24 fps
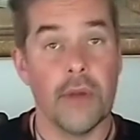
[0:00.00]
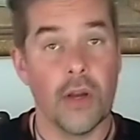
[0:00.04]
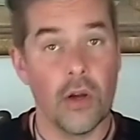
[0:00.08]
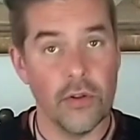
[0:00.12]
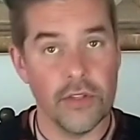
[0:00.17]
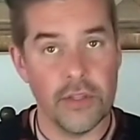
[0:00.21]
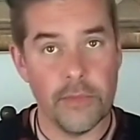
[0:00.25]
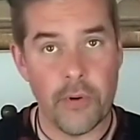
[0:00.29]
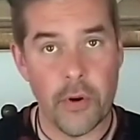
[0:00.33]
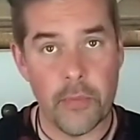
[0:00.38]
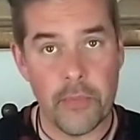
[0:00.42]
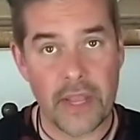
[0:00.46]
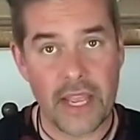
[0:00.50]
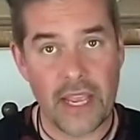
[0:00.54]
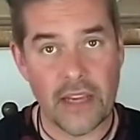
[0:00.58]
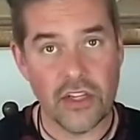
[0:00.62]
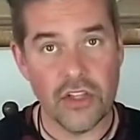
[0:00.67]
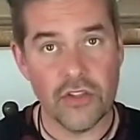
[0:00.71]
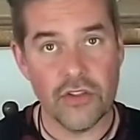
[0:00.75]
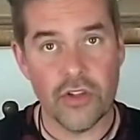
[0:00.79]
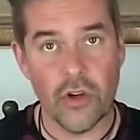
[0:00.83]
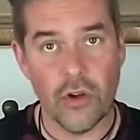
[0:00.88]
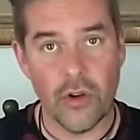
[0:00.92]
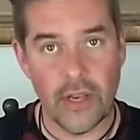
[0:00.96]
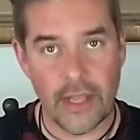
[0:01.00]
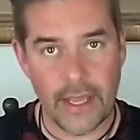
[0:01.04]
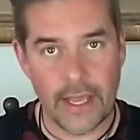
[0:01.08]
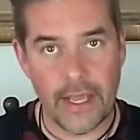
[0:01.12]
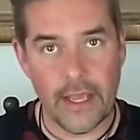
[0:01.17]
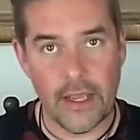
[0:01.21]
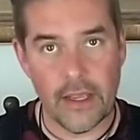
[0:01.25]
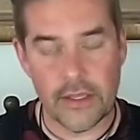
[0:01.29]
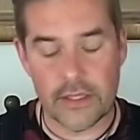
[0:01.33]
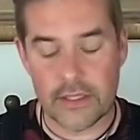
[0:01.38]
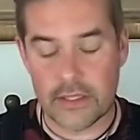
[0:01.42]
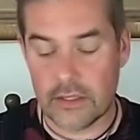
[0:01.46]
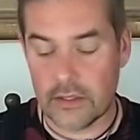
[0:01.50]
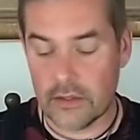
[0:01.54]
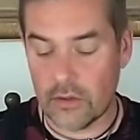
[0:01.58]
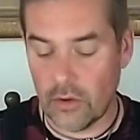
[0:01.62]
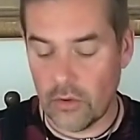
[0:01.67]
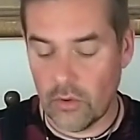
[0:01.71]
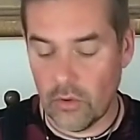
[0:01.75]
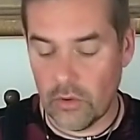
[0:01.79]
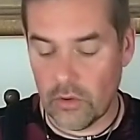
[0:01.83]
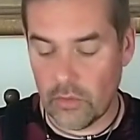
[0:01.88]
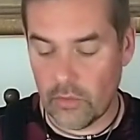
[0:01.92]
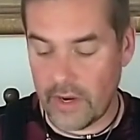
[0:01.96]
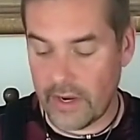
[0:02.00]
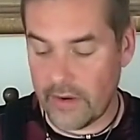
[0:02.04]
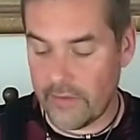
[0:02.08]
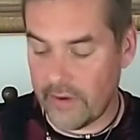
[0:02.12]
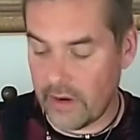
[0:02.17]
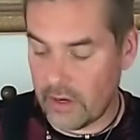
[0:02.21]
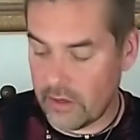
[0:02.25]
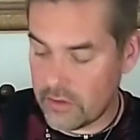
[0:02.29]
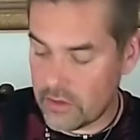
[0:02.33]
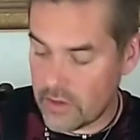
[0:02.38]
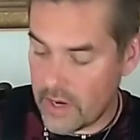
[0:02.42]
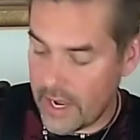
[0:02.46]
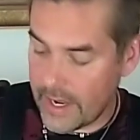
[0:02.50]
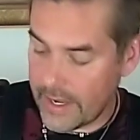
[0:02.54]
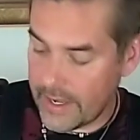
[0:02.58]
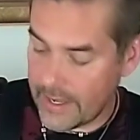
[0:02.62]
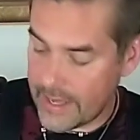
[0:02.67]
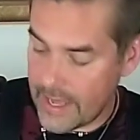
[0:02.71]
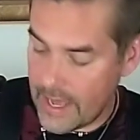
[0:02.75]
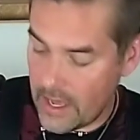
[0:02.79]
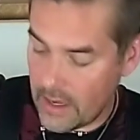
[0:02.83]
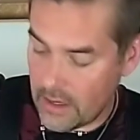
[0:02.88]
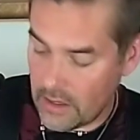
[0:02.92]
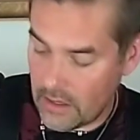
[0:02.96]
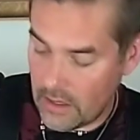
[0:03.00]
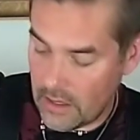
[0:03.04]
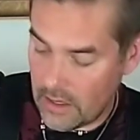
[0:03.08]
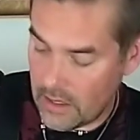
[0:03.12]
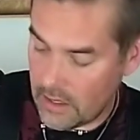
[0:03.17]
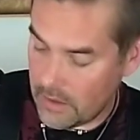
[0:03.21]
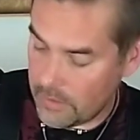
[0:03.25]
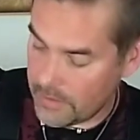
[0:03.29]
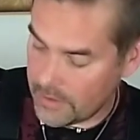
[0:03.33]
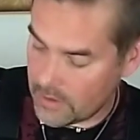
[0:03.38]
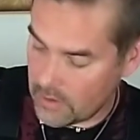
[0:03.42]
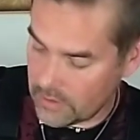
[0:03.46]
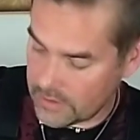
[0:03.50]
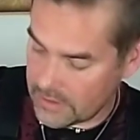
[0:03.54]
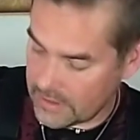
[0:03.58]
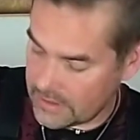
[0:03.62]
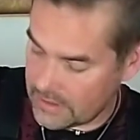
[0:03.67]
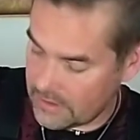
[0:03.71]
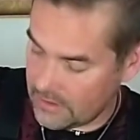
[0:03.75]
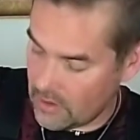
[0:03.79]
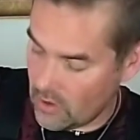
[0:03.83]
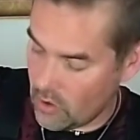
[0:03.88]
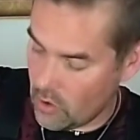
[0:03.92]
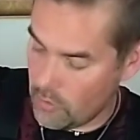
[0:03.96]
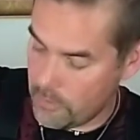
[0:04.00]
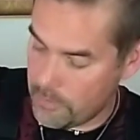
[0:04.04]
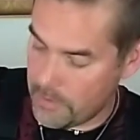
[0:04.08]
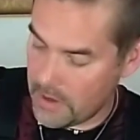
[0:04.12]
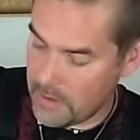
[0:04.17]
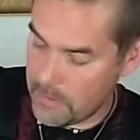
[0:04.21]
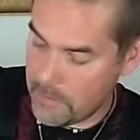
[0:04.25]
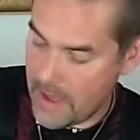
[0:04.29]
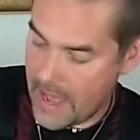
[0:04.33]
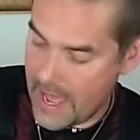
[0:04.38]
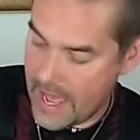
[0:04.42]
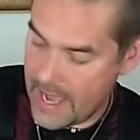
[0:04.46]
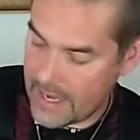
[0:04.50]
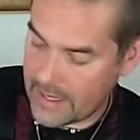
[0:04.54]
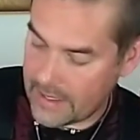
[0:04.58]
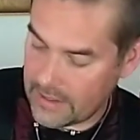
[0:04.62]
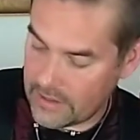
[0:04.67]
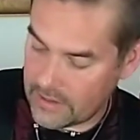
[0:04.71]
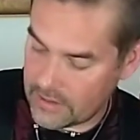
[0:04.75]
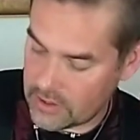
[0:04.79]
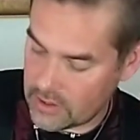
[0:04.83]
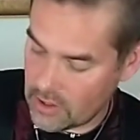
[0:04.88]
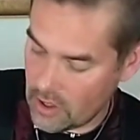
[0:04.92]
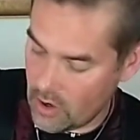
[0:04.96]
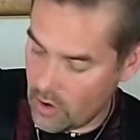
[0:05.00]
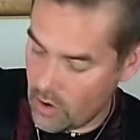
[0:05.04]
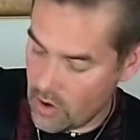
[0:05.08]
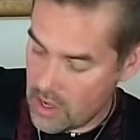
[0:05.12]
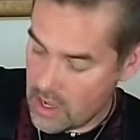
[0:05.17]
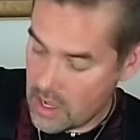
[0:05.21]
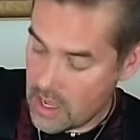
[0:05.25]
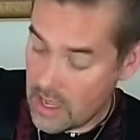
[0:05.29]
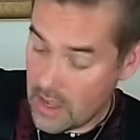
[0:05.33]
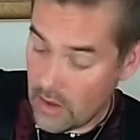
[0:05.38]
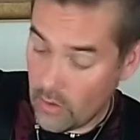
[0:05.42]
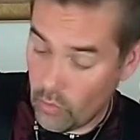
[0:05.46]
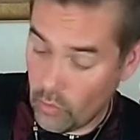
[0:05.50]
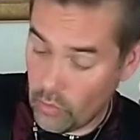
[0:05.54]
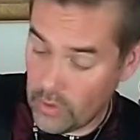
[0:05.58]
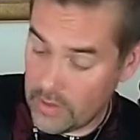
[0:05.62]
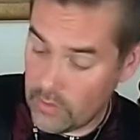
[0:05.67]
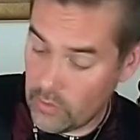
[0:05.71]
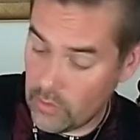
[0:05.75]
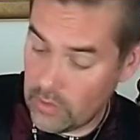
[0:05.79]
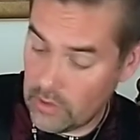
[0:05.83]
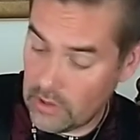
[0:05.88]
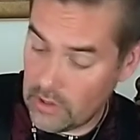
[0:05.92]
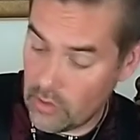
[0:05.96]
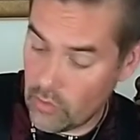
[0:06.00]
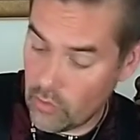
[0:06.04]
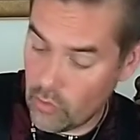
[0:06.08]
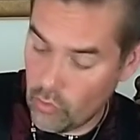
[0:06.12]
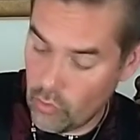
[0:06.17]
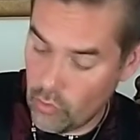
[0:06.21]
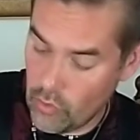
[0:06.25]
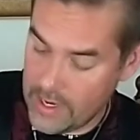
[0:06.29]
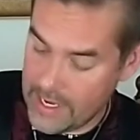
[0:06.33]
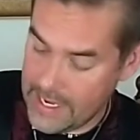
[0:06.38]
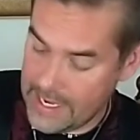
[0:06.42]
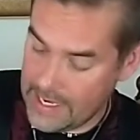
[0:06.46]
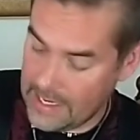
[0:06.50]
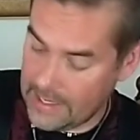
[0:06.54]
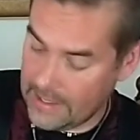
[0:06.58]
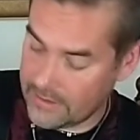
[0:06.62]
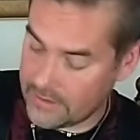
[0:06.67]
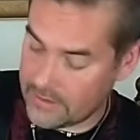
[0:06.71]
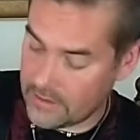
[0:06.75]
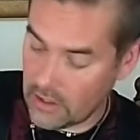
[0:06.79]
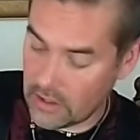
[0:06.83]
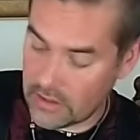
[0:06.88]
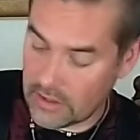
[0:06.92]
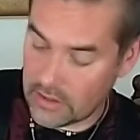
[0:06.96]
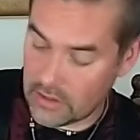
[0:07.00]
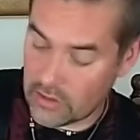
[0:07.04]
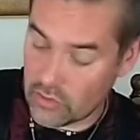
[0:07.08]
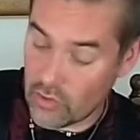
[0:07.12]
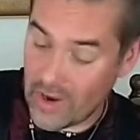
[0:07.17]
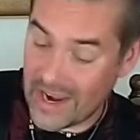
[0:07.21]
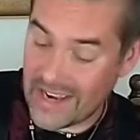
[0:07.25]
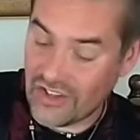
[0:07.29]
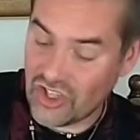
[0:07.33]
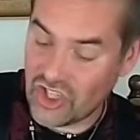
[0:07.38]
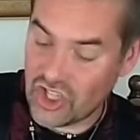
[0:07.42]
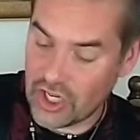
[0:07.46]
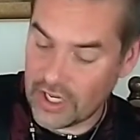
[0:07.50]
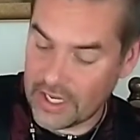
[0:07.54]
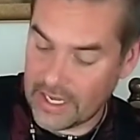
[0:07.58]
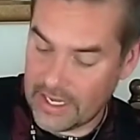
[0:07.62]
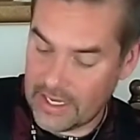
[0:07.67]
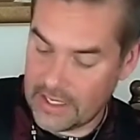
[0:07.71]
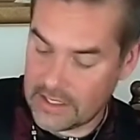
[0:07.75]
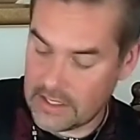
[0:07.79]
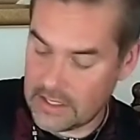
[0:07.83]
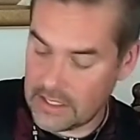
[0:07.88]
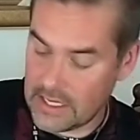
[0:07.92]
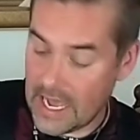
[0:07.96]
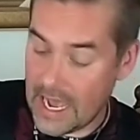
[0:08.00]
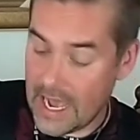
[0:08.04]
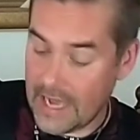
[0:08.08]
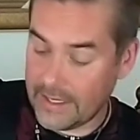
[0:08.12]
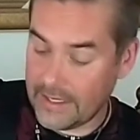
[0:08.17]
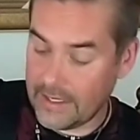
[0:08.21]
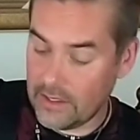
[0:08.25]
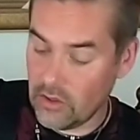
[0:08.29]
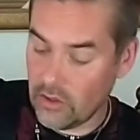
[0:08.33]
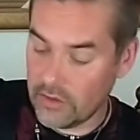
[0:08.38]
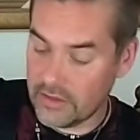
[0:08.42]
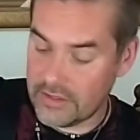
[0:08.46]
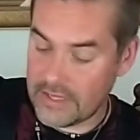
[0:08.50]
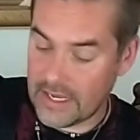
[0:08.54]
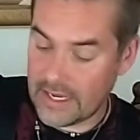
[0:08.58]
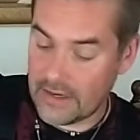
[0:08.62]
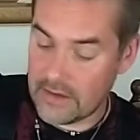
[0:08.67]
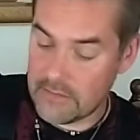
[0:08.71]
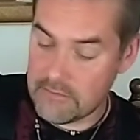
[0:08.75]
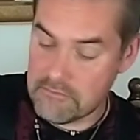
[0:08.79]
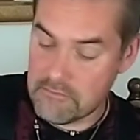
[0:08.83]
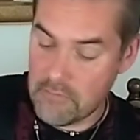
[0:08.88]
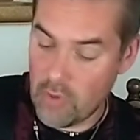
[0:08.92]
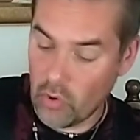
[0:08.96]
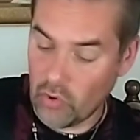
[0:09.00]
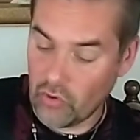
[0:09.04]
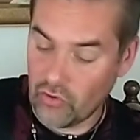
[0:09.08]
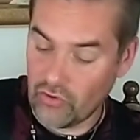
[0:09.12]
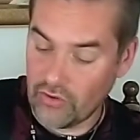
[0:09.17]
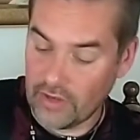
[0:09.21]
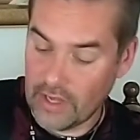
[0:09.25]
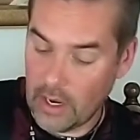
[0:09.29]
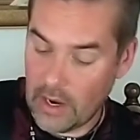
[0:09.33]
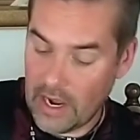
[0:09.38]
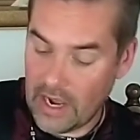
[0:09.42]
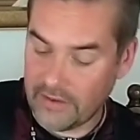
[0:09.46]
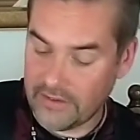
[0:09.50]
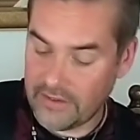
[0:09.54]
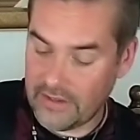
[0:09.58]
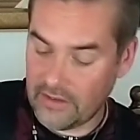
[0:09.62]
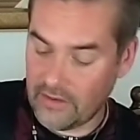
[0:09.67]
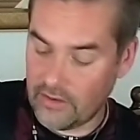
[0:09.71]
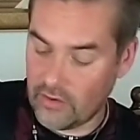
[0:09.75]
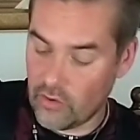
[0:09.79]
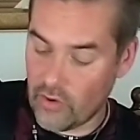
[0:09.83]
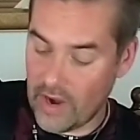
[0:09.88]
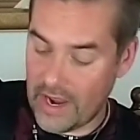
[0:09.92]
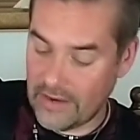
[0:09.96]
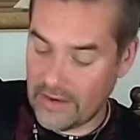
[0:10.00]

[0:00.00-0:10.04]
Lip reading: Because the propagation soil is already very dry again, because it's an open bag, so we will really start drenching it. I did not say it moist now, I said